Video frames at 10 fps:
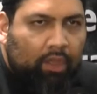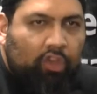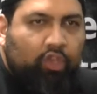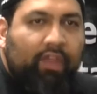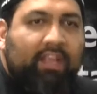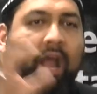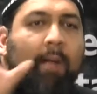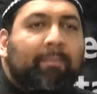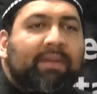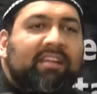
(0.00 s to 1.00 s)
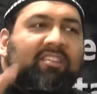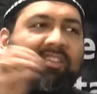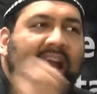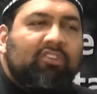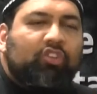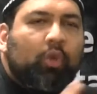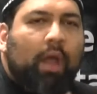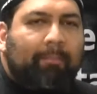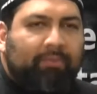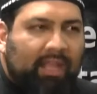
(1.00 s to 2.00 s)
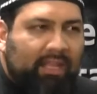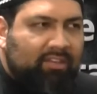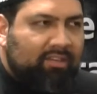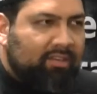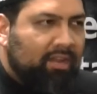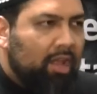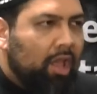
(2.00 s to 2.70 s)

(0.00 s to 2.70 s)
So the company sends you updates.